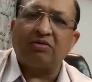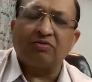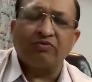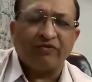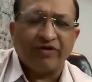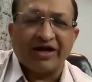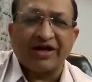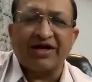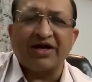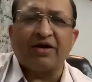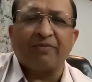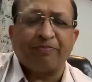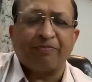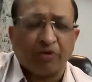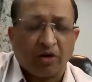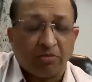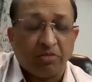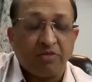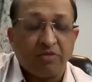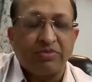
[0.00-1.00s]
variant
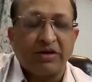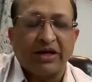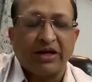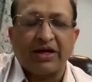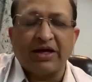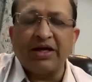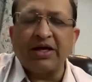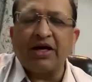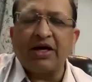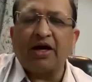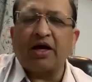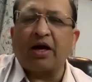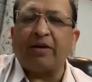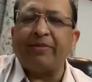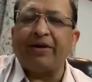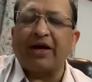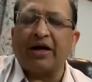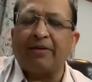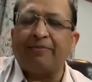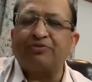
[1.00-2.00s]
probably
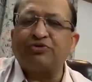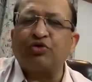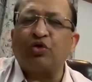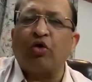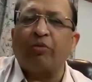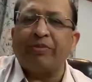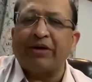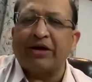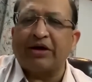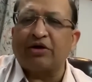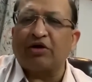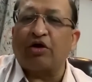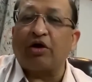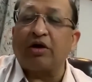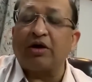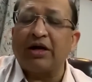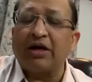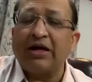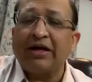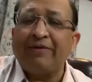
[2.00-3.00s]
coming up. So
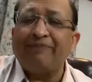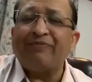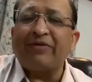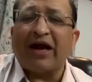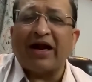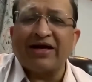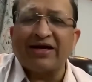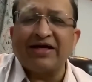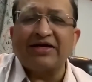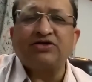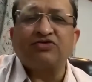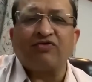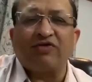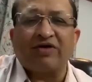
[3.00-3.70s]
Omicron and its